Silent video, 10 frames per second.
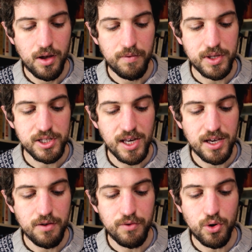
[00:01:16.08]
For the
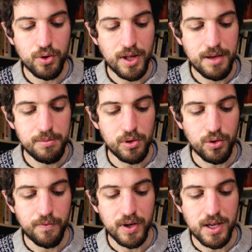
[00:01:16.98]
sake of your name,
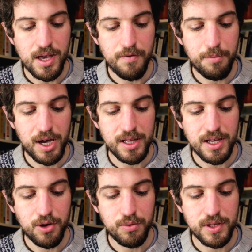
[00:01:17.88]
Lord, forgive my
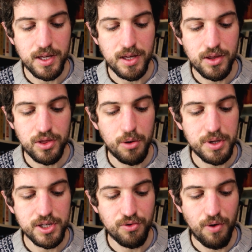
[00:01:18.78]
iniquity, though
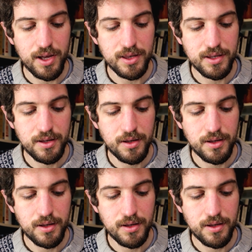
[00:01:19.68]
it is great